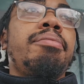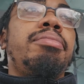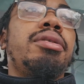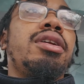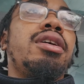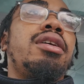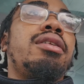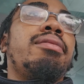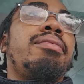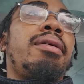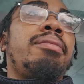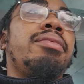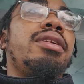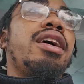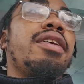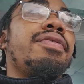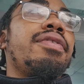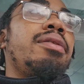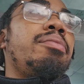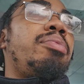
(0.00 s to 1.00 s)
But um, I'm
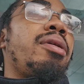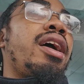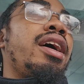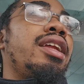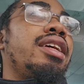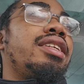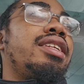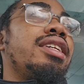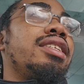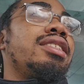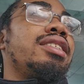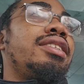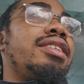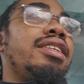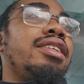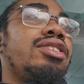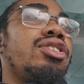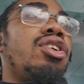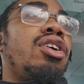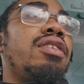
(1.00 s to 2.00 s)
definitely paying attention
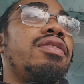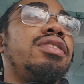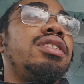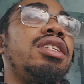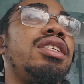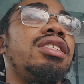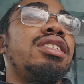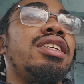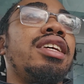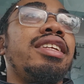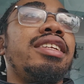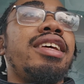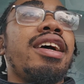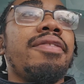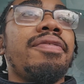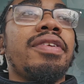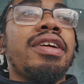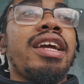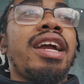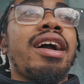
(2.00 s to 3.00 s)
to this off season. It
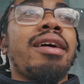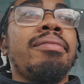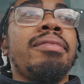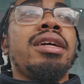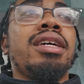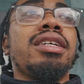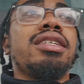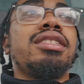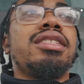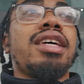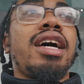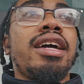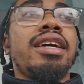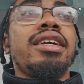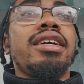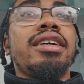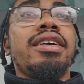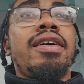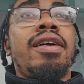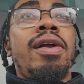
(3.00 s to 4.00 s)
definitely got me
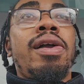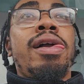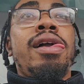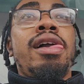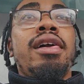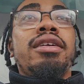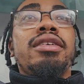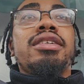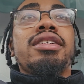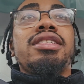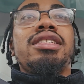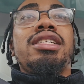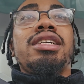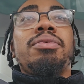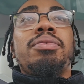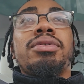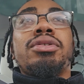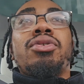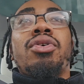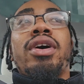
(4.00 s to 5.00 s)
excited to see
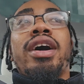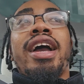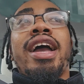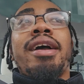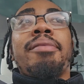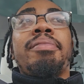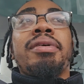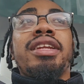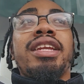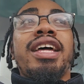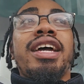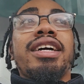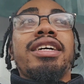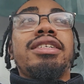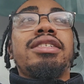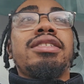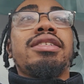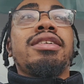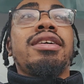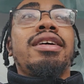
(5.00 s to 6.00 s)
what's going to happen
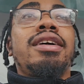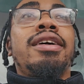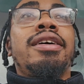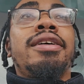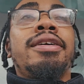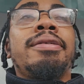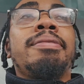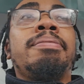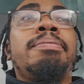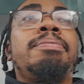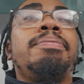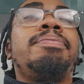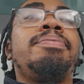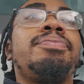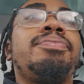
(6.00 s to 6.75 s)
next. Um,